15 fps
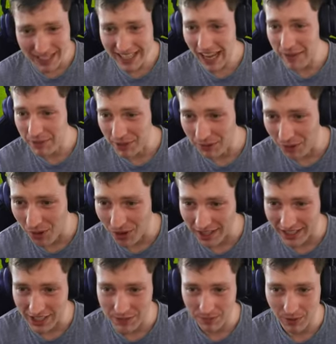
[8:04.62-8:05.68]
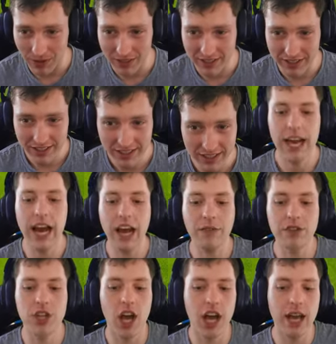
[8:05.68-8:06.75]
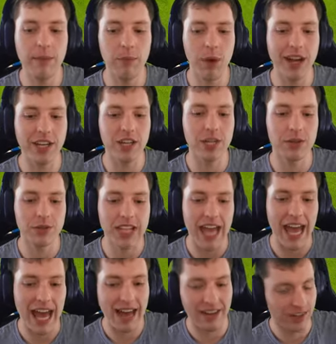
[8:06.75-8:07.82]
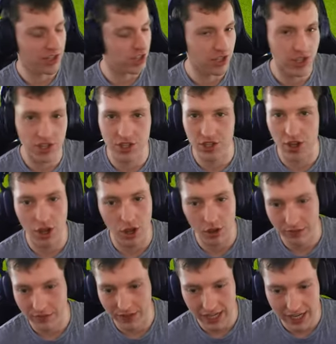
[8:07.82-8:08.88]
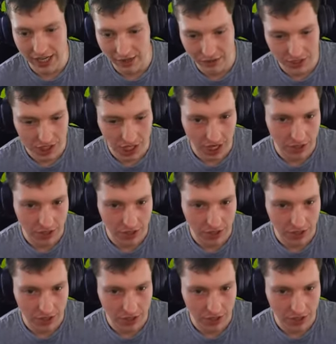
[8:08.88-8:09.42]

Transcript: barely able to walk at this point. Half time, 1 0 down. It's a deserved lead for